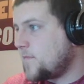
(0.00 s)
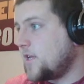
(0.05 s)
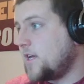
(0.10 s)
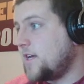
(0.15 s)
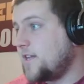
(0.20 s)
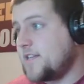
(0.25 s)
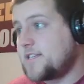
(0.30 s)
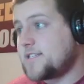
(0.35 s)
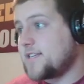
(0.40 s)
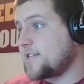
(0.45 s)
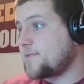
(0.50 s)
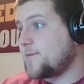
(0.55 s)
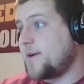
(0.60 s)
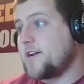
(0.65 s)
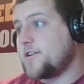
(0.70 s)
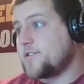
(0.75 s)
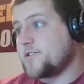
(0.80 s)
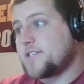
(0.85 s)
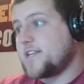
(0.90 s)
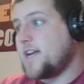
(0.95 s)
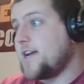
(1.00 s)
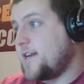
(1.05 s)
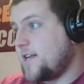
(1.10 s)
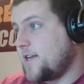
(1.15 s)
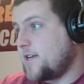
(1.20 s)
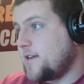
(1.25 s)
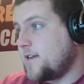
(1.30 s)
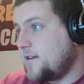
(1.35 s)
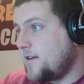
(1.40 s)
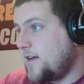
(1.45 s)
At so least that's my I
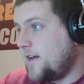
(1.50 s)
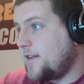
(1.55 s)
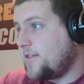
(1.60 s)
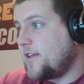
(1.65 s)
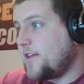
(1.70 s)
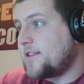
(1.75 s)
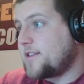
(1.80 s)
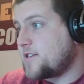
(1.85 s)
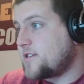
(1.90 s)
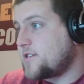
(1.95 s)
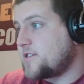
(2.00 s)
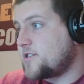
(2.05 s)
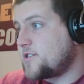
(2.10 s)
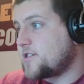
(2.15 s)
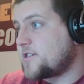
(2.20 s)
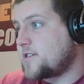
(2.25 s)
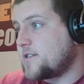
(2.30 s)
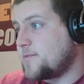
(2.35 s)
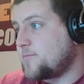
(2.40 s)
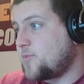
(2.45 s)
understanding. Could, I think this is just the